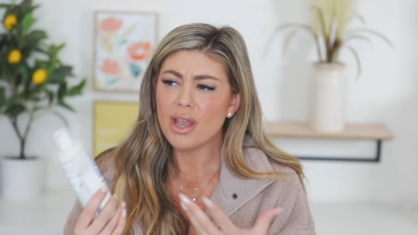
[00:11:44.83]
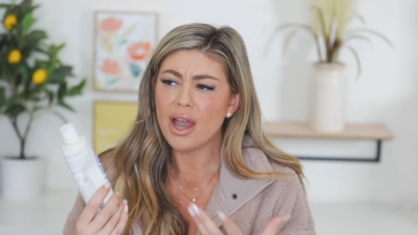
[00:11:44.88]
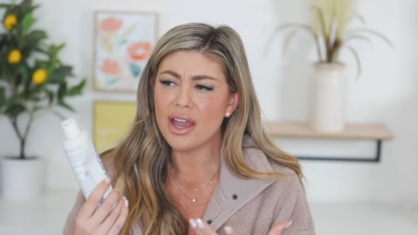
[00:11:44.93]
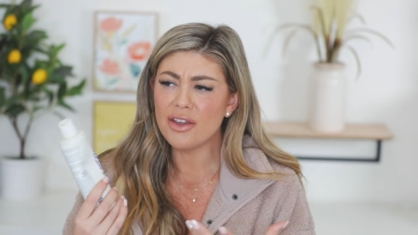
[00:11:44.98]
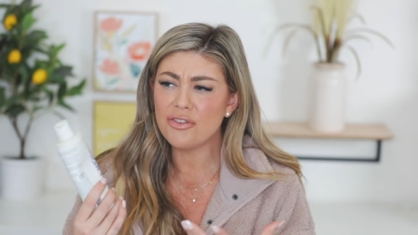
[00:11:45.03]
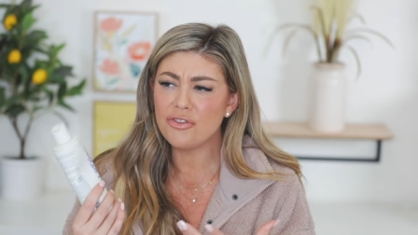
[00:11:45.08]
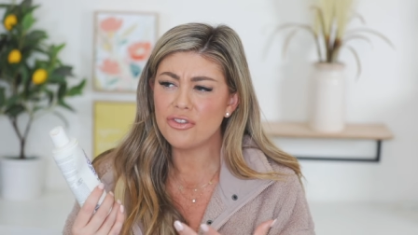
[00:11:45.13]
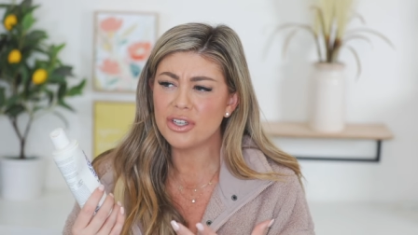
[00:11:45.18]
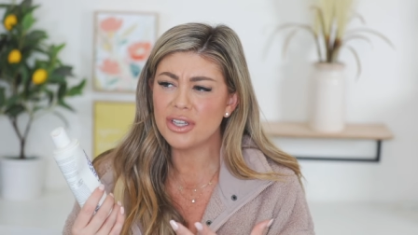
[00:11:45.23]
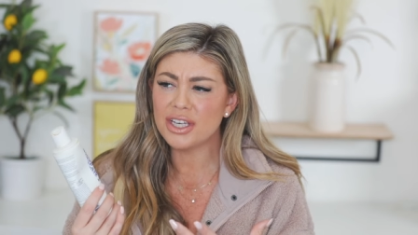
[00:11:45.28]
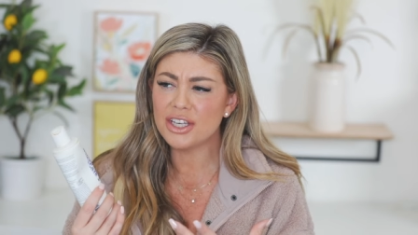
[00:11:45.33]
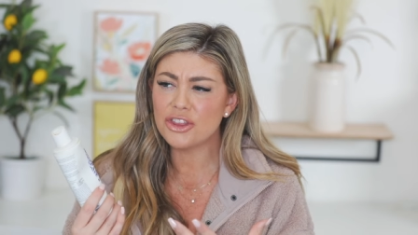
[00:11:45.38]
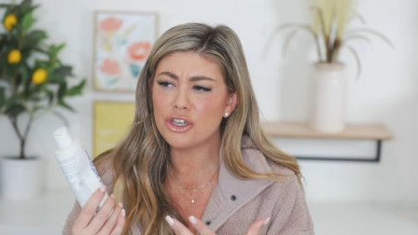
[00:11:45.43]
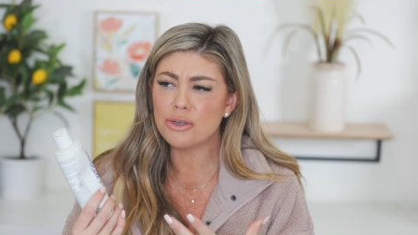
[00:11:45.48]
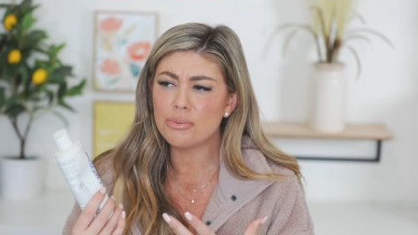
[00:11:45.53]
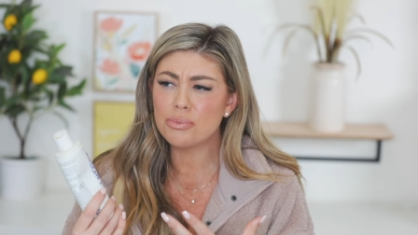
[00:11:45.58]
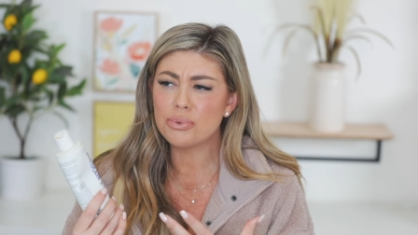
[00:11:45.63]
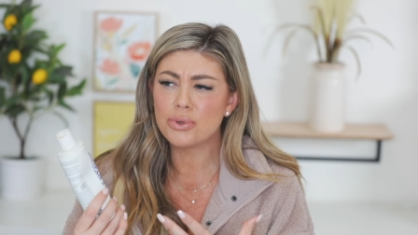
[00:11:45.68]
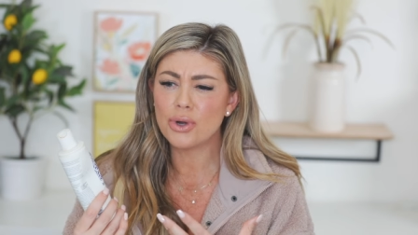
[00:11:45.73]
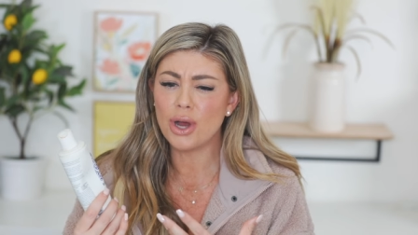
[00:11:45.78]
I feel like
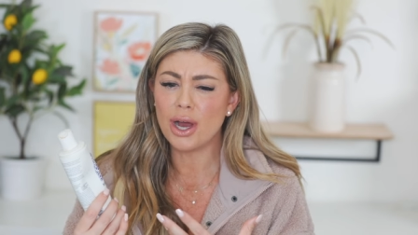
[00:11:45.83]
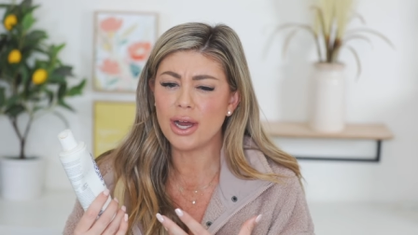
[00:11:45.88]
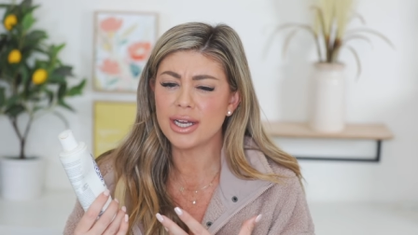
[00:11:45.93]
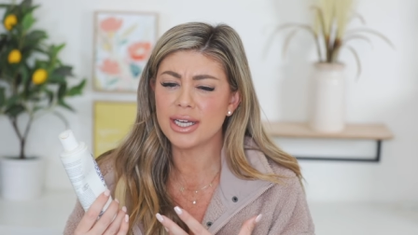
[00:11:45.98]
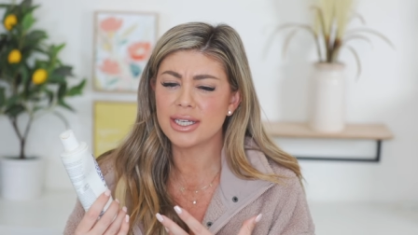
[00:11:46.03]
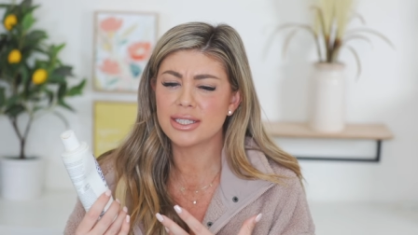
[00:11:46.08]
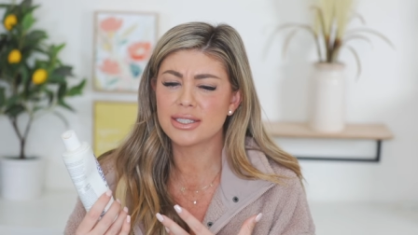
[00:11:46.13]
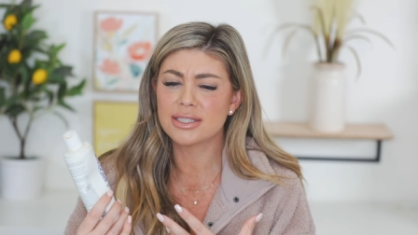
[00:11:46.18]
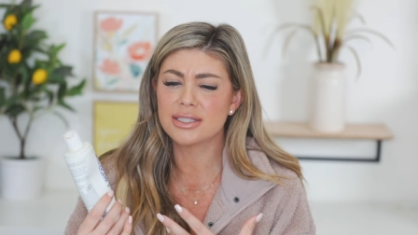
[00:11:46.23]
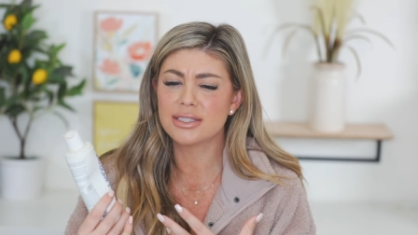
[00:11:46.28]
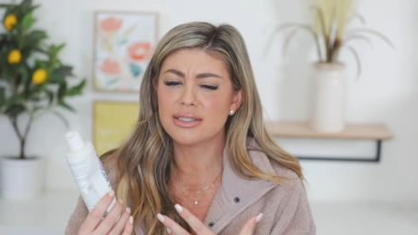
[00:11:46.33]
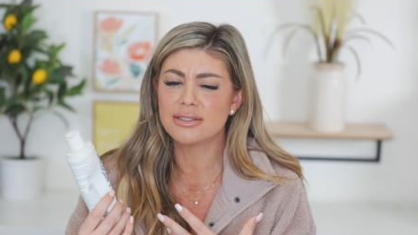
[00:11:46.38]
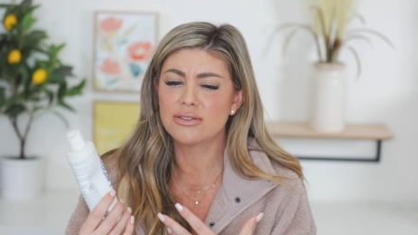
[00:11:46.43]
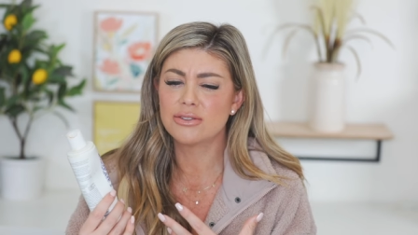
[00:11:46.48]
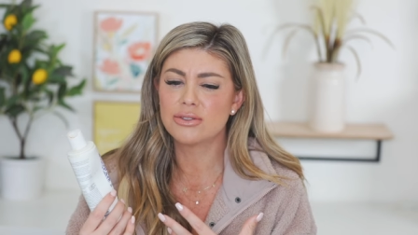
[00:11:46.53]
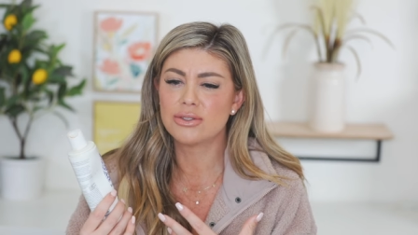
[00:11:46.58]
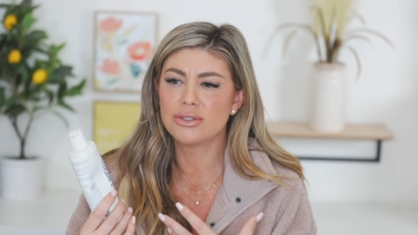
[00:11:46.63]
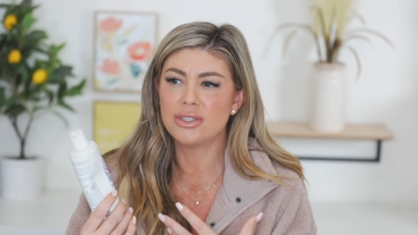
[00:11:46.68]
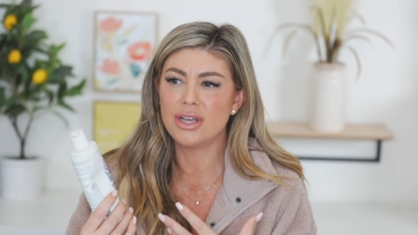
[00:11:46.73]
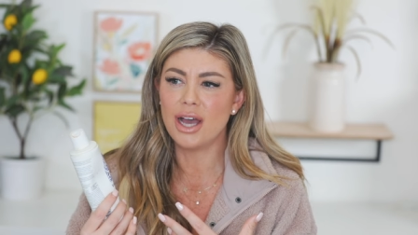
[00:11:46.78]
their products,
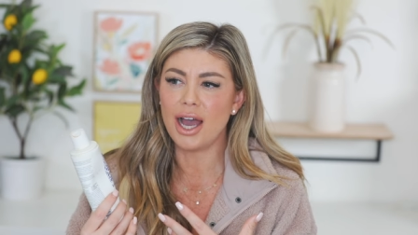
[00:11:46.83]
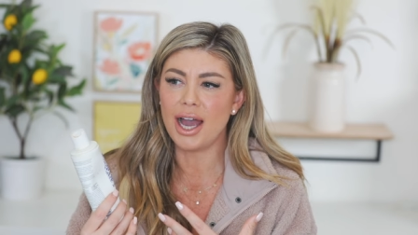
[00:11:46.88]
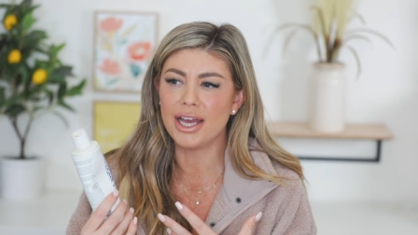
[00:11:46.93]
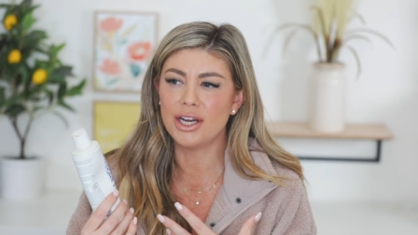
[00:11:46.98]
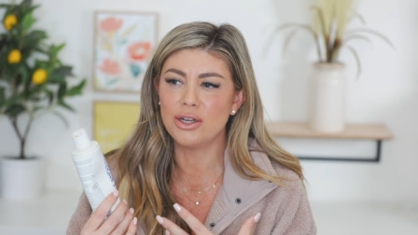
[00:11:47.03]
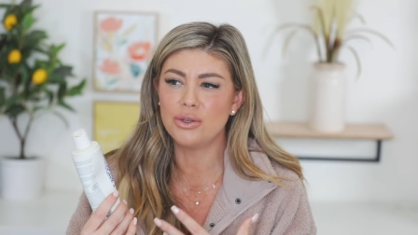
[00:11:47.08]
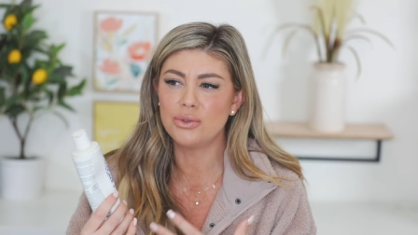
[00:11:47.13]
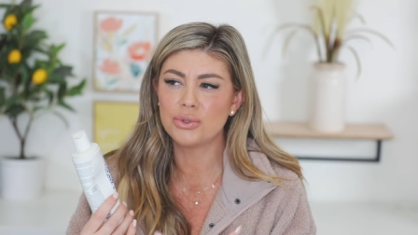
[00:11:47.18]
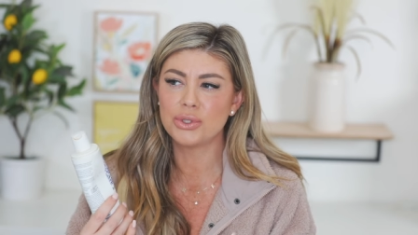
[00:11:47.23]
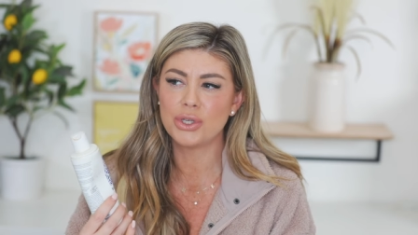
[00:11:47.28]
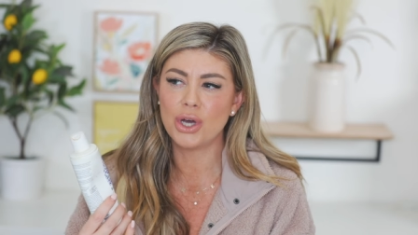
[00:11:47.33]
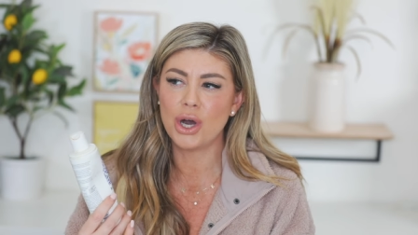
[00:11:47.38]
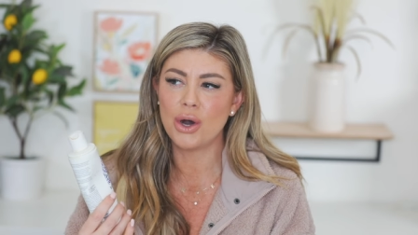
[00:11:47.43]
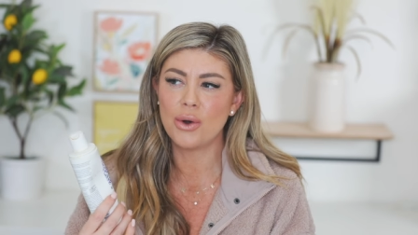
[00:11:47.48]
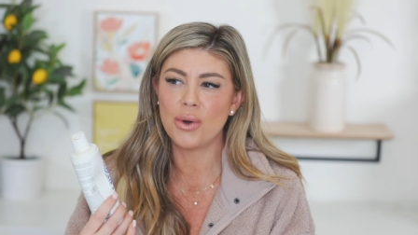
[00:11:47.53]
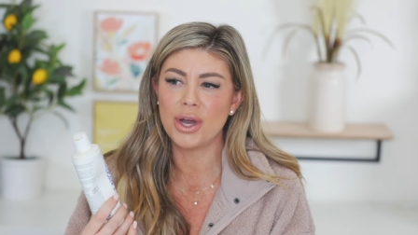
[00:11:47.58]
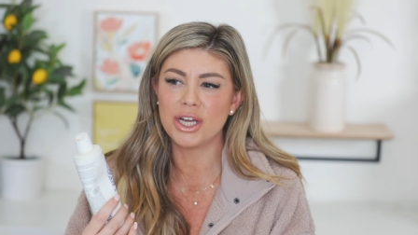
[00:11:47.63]
I don't know.